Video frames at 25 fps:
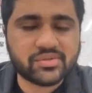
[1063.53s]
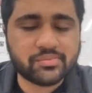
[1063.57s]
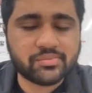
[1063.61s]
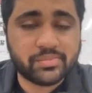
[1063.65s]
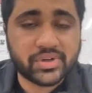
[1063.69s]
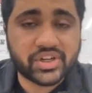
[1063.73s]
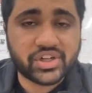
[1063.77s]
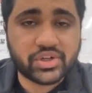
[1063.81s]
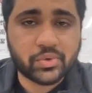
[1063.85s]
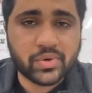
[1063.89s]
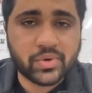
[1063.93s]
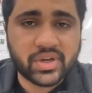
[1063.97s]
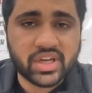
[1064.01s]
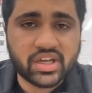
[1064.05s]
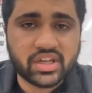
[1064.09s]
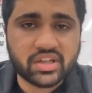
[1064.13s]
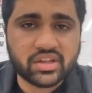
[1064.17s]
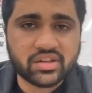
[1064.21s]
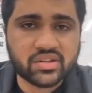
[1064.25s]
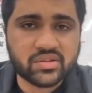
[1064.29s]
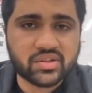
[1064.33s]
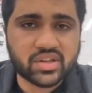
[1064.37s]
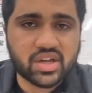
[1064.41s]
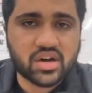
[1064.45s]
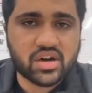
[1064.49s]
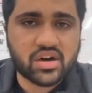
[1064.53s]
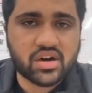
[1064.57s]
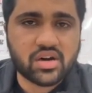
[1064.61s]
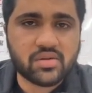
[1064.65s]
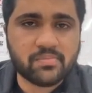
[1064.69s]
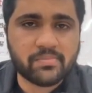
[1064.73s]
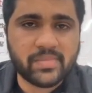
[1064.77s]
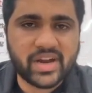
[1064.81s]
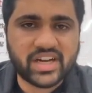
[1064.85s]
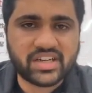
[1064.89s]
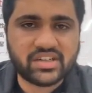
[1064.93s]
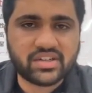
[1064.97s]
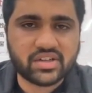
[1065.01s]
between
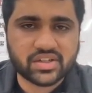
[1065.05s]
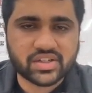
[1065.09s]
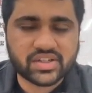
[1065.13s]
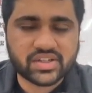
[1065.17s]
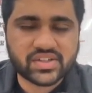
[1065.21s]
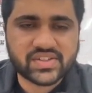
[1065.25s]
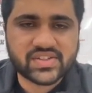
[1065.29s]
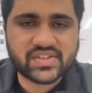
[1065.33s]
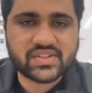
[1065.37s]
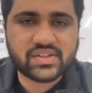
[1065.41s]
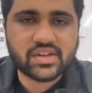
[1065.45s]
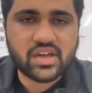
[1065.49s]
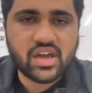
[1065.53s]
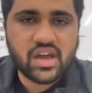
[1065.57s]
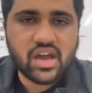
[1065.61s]
metrics,